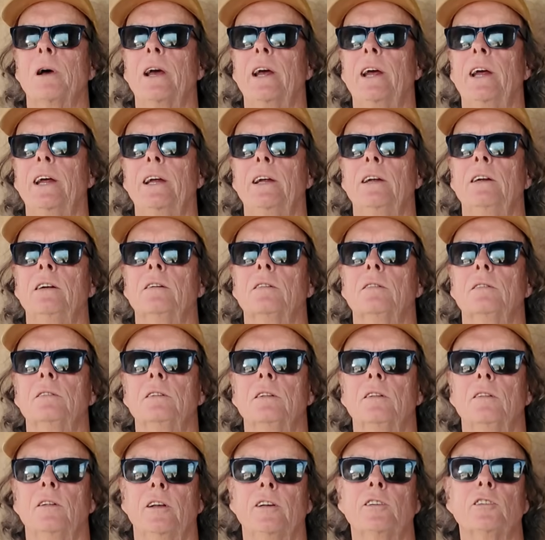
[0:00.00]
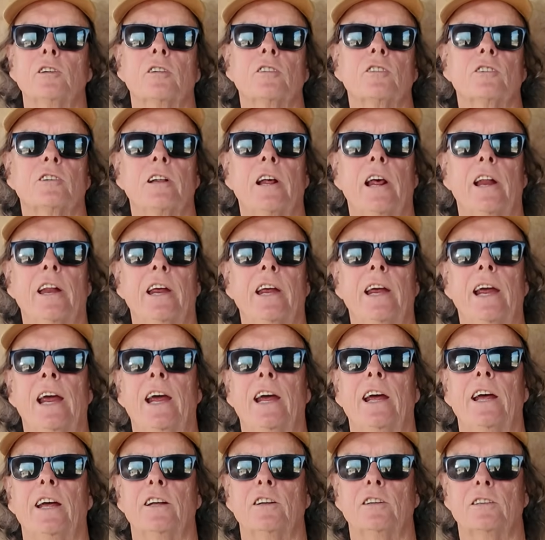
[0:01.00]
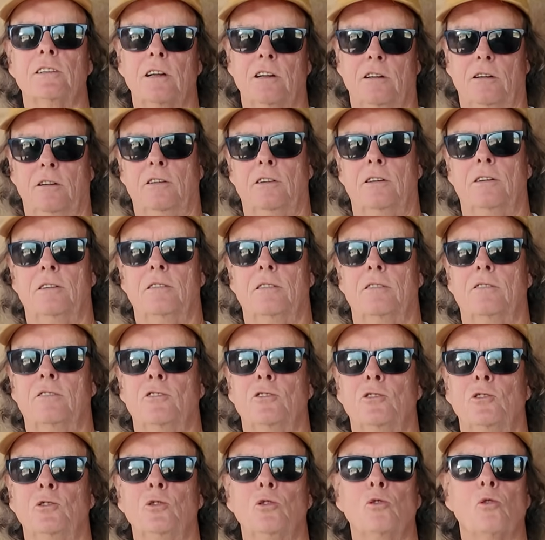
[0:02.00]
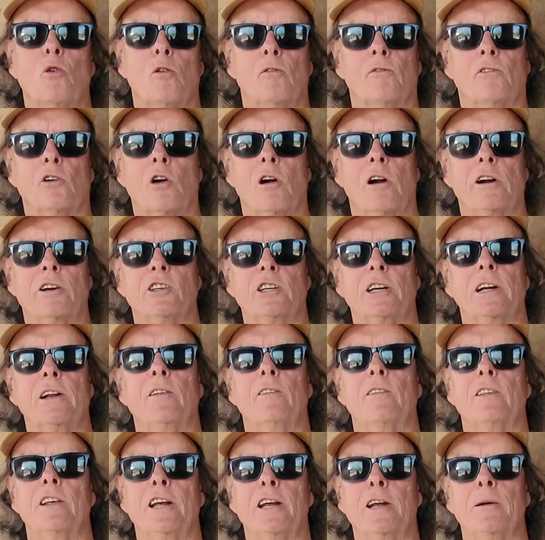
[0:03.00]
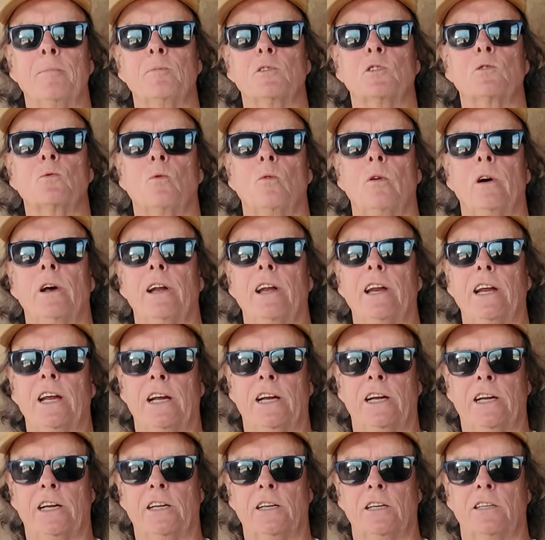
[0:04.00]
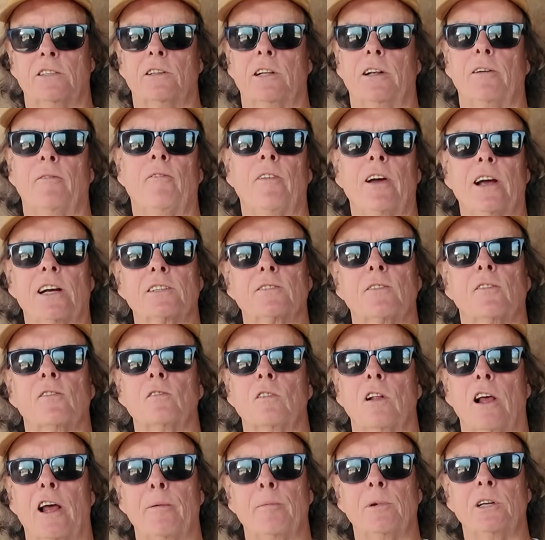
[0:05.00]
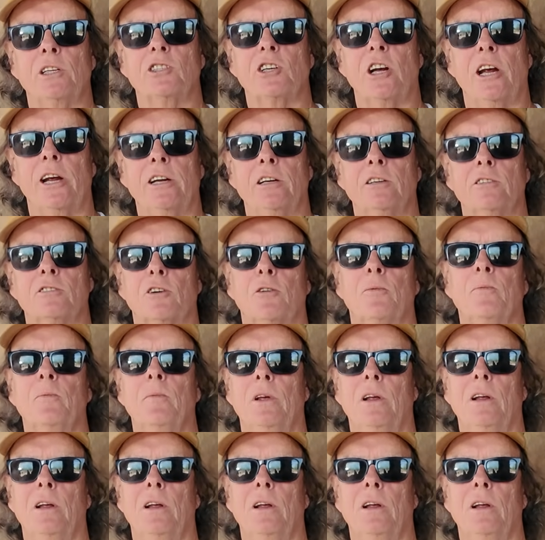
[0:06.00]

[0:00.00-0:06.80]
My lizard study has two overarching themes. One is the effects of climate change,